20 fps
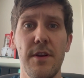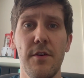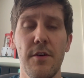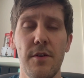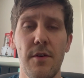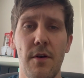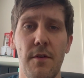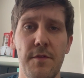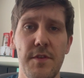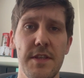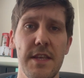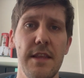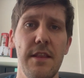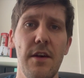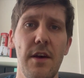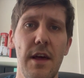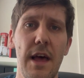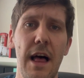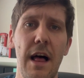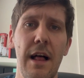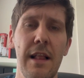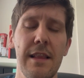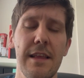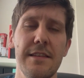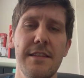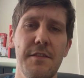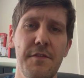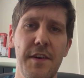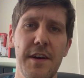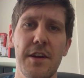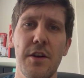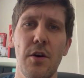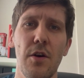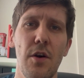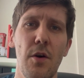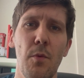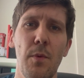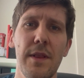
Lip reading: obviously, that Al-Ettifaq are